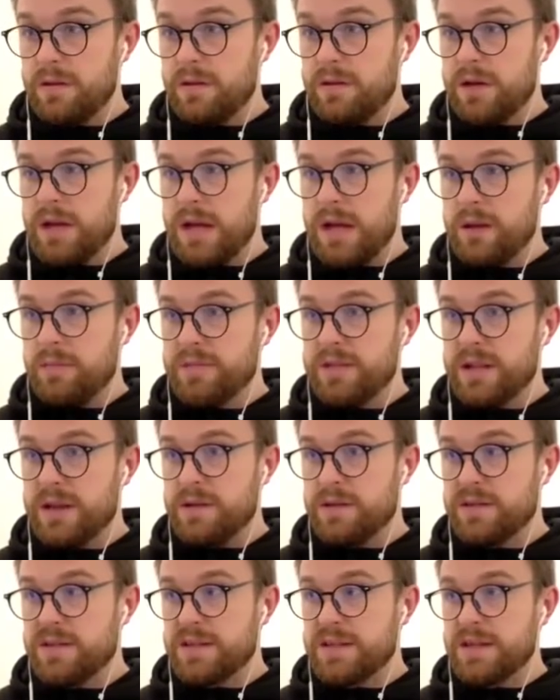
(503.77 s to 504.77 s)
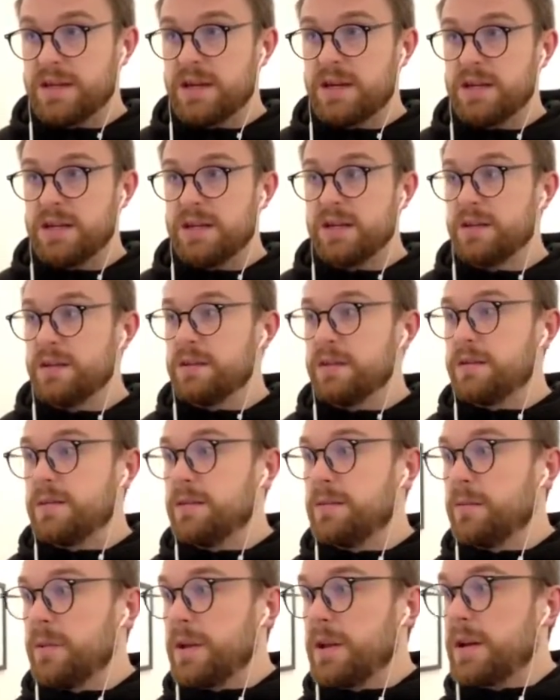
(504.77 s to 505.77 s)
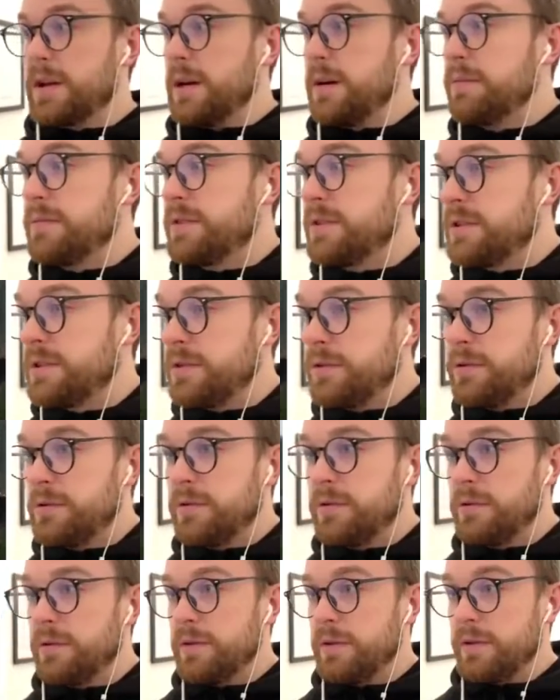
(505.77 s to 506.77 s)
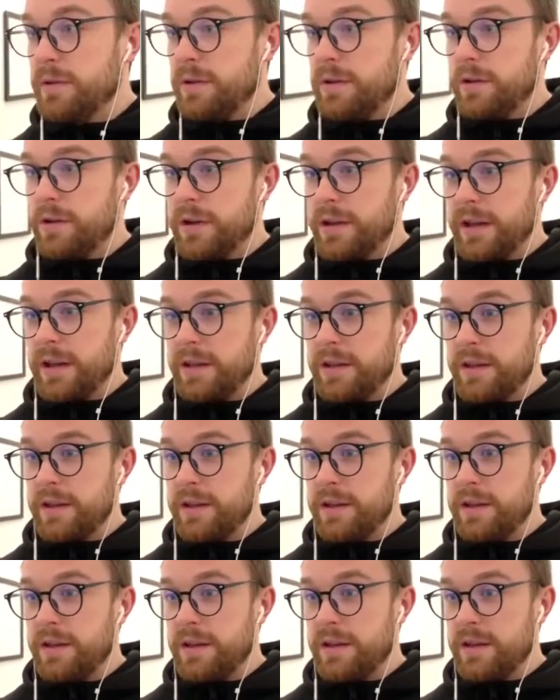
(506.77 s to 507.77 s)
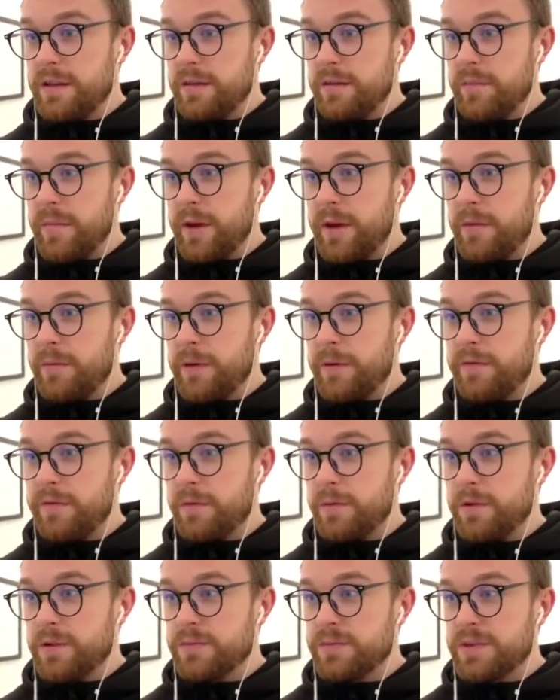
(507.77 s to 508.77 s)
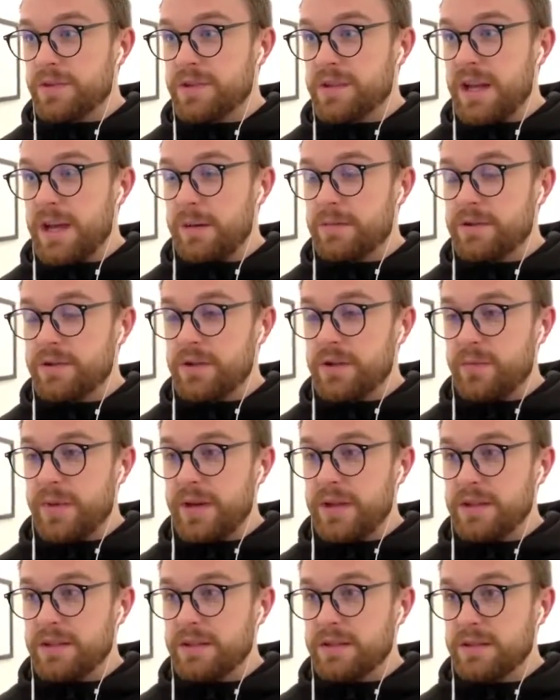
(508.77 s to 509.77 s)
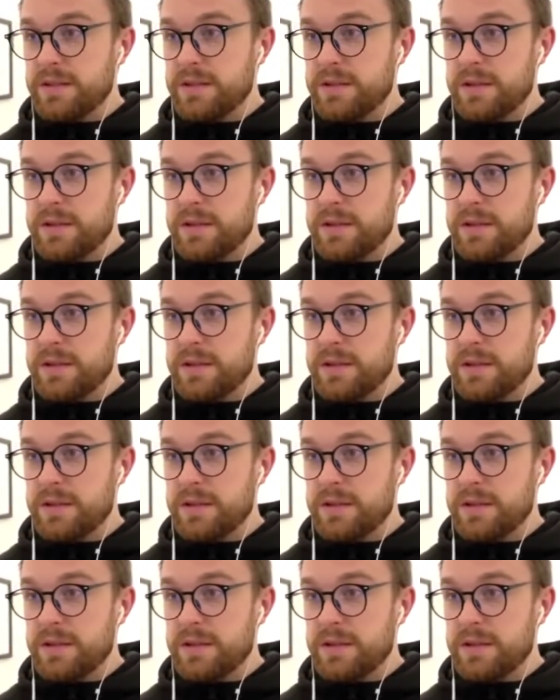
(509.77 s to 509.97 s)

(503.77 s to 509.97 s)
Helps out a ton when it comes to... Look at that, my reinforcements captured a base.